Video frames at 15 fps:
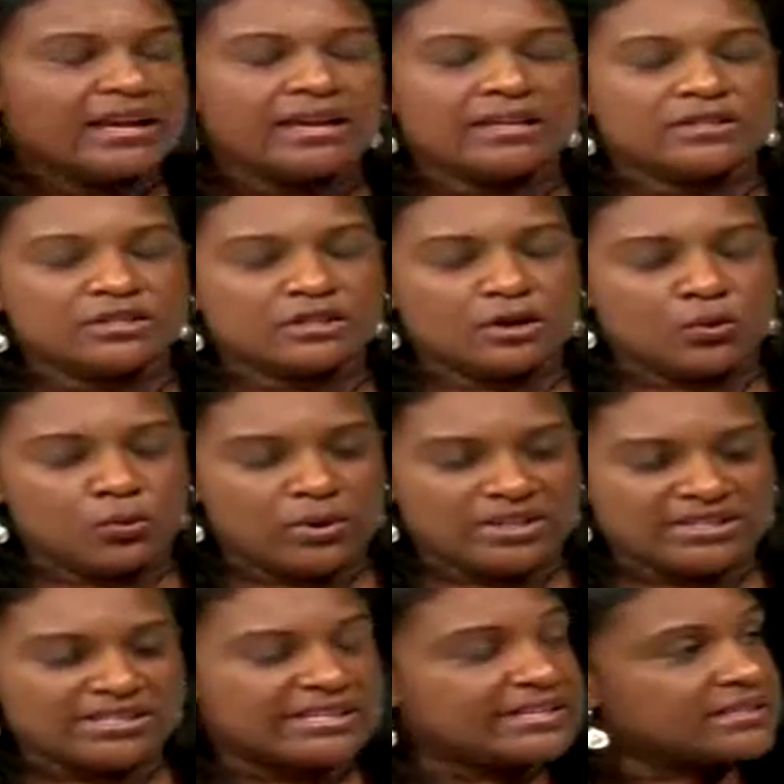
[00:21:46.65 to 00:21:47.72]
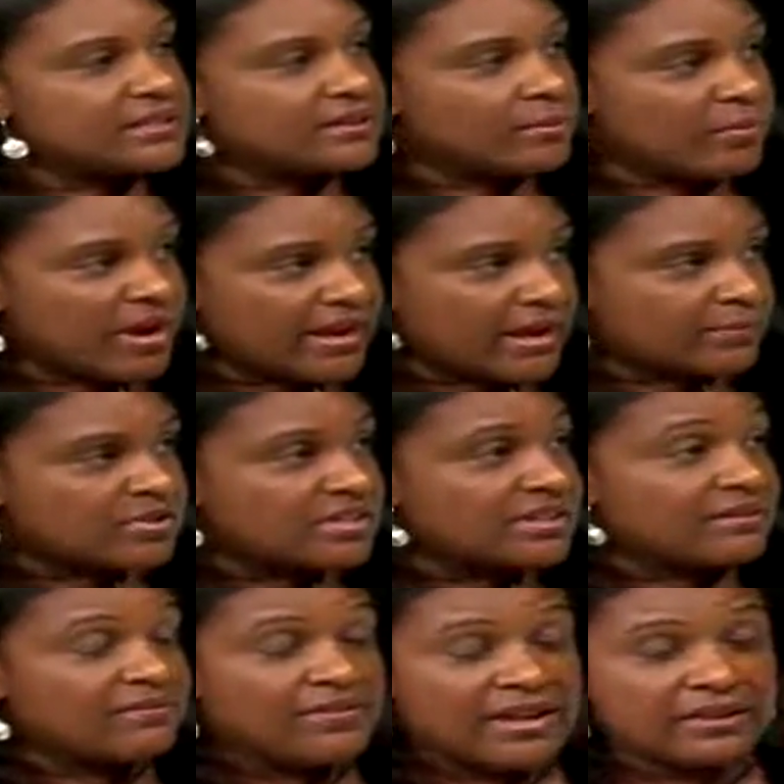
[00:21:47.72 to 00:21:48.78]
And so once they did the biopsy,
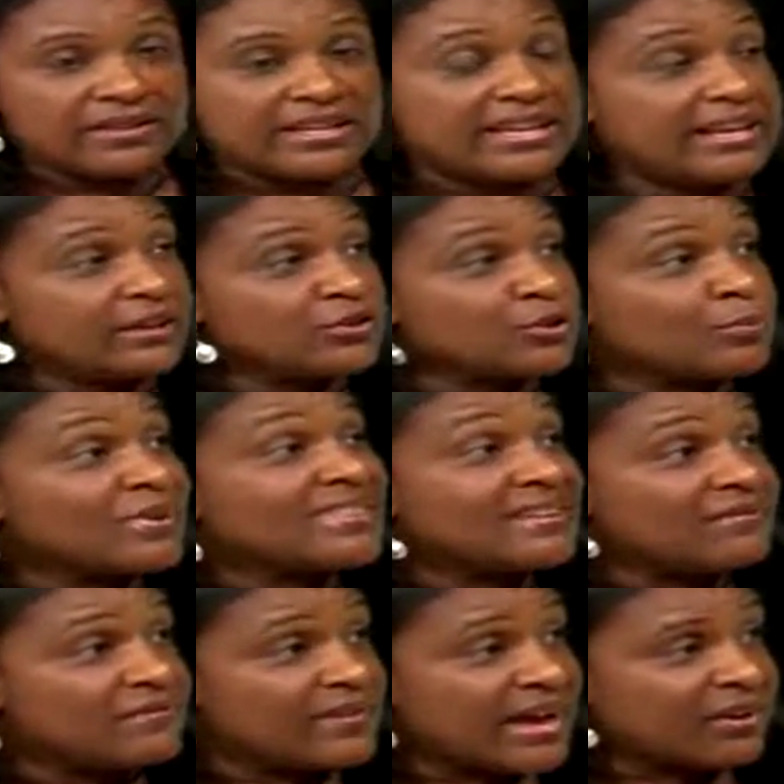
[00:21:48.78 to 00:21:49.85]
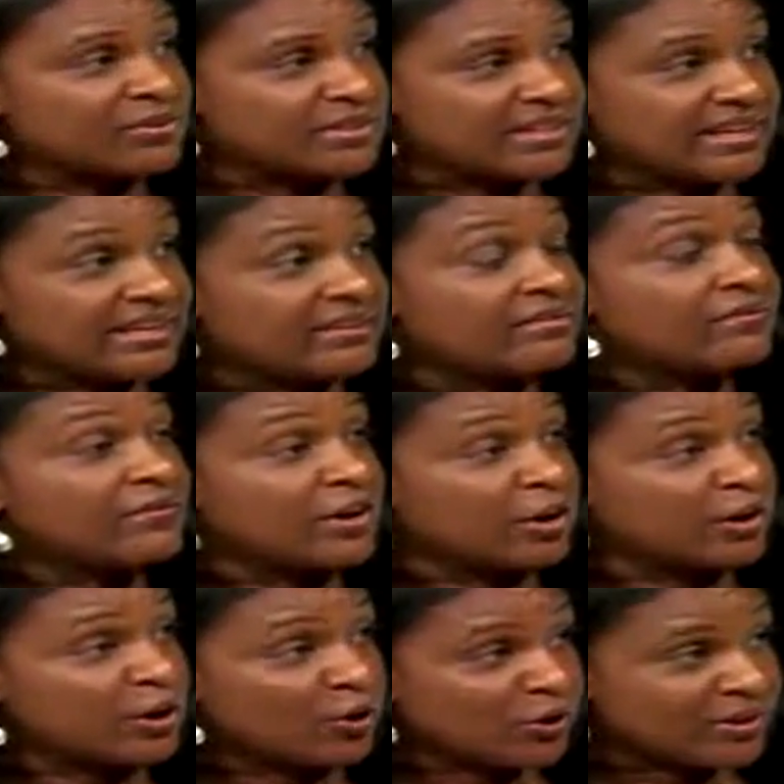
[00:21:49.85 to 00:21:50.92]
they found the cancer, but they found it in the
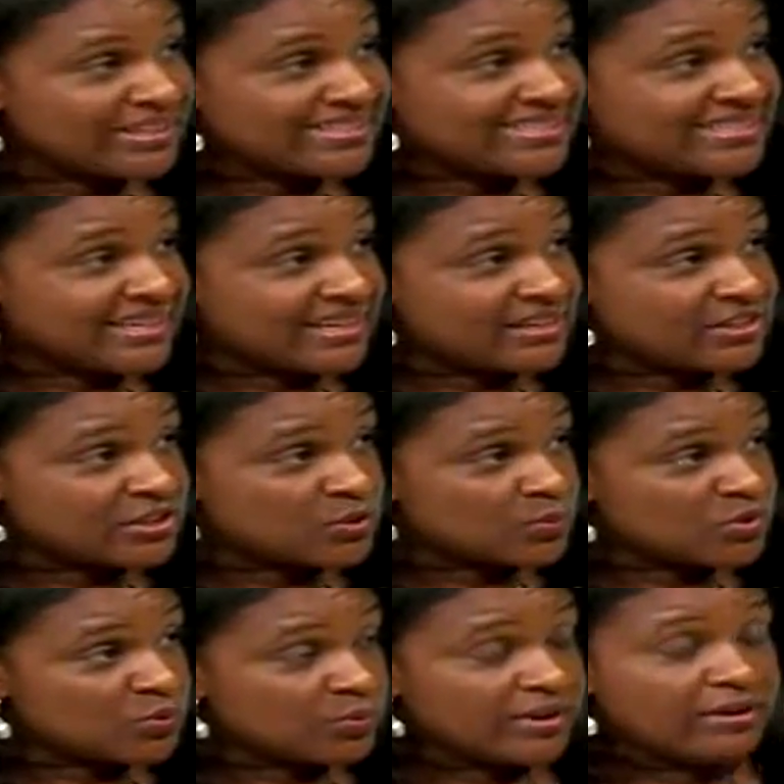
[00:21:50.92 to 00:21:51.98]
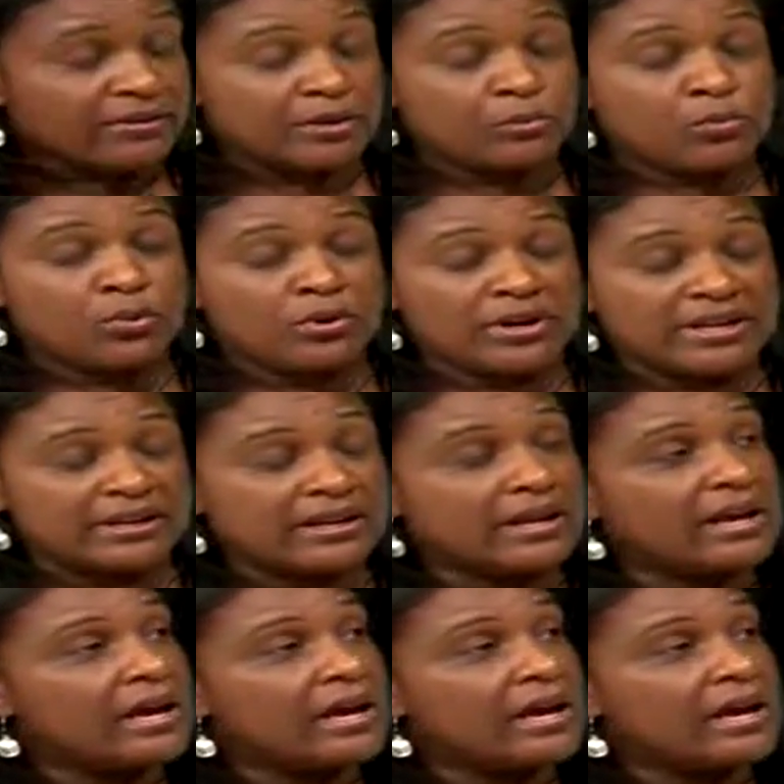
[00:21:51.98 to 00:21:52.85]
very early stages, which right. is very important.